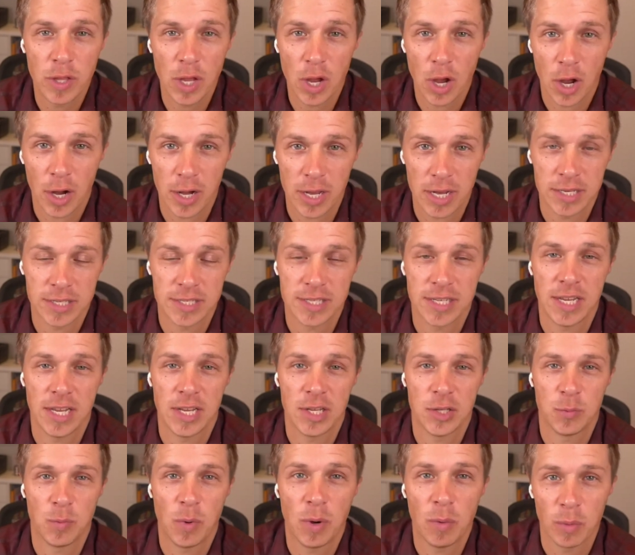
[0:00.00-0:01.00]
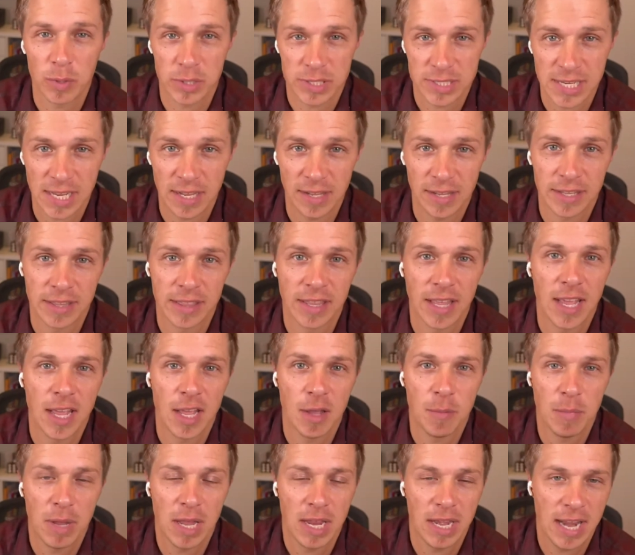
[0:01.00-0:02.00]
who the audience is, what we're
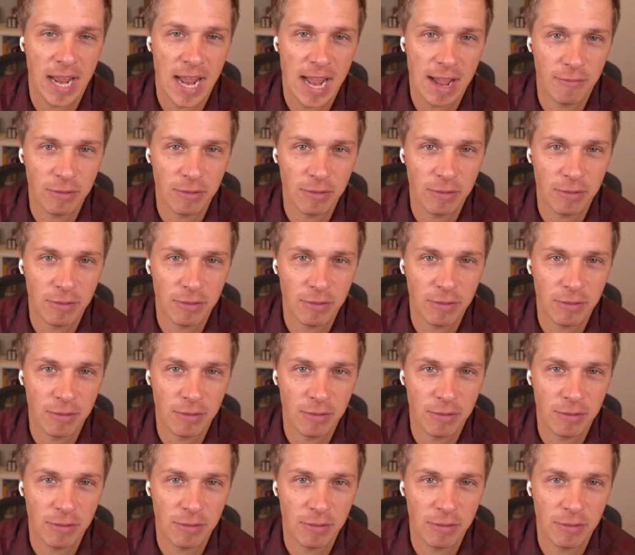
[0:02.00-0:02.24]
selling them,